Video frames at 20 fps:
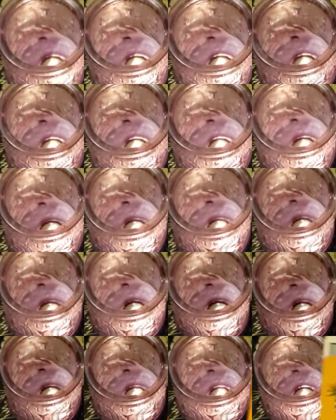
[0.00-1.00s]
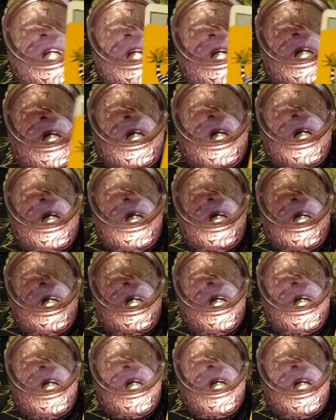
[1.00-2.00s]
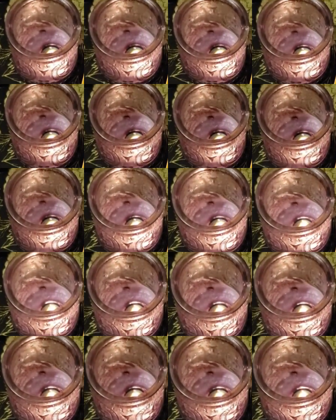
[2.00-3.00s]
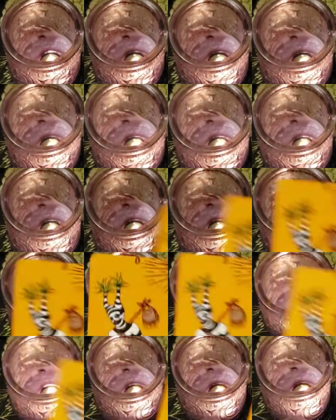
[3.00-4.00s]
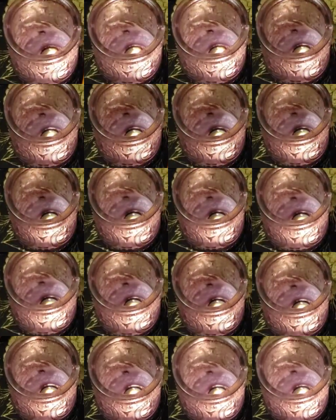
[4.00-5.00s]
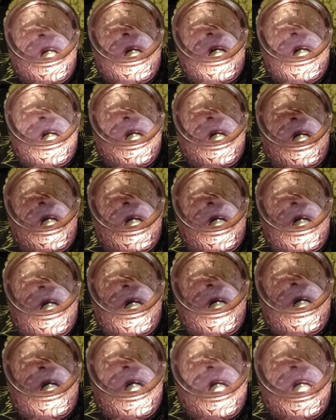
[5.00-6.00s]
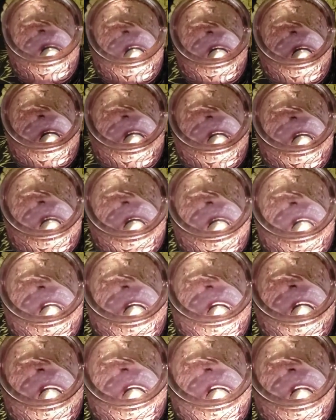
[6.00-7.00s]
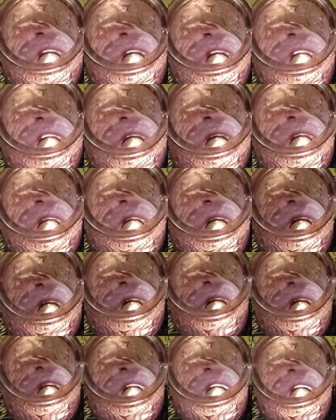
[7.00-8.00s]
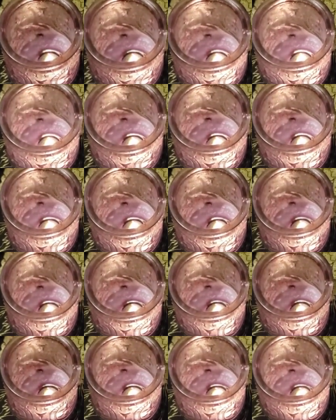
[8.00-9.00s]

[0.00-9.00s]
1/2 inch on both sides. This one I wouldn't necessarily recommend for everyone to trim. The reason why I did it is because